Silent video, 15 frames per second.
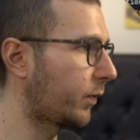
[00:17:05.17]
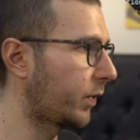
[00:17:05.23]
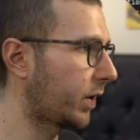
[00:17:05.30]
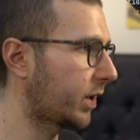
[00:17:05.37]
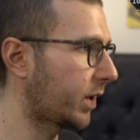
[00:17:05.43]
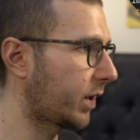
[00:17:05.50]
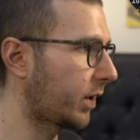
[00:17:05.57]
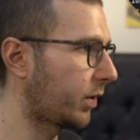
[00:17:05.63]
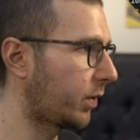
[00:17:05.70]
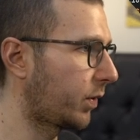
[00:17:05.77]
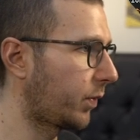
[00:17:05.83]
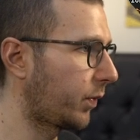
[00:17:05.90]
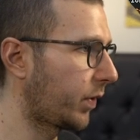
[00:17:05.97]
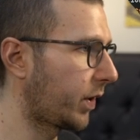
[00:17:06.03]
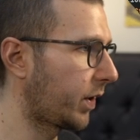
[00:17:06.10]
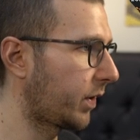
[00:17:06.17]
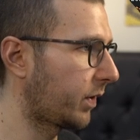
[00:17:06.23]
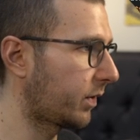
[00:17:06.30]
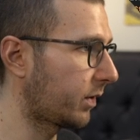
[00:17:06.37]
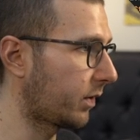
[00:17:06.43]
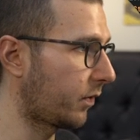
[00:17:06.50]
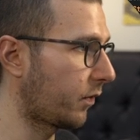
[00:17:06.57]
we can go with
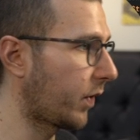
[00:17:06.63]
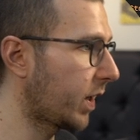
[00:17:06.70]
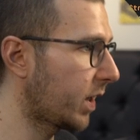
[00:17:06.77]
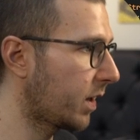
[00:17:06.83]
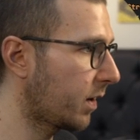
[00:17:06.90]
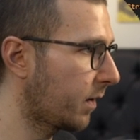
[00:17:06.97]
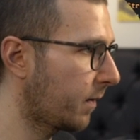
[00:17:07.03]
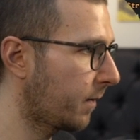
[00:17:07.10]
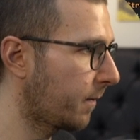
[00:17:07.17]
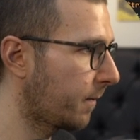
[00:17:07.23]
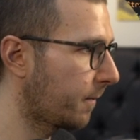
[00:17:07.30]
green,